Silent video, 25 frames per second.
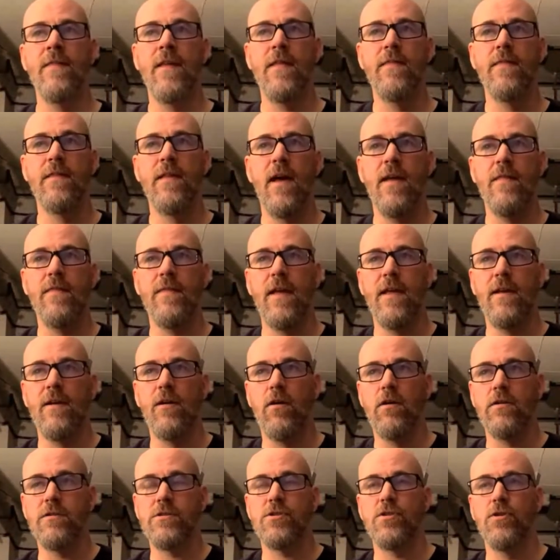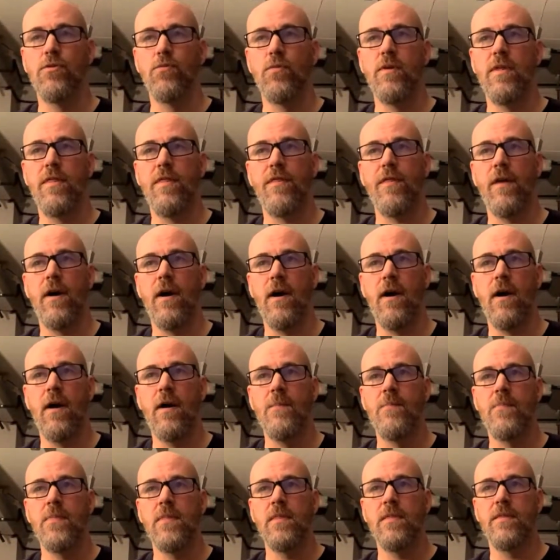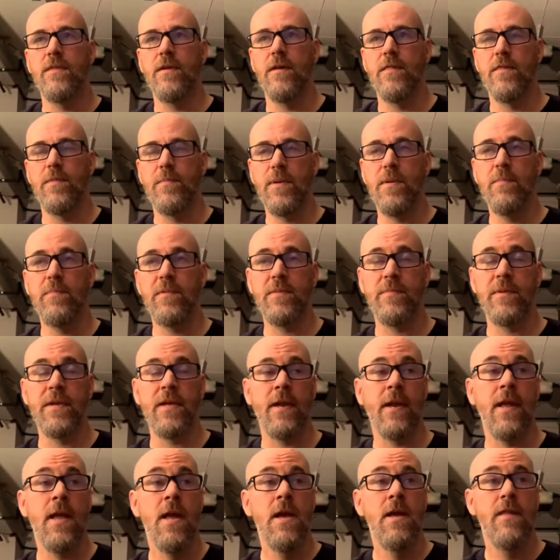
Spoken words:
then also with the pimp at the beginning.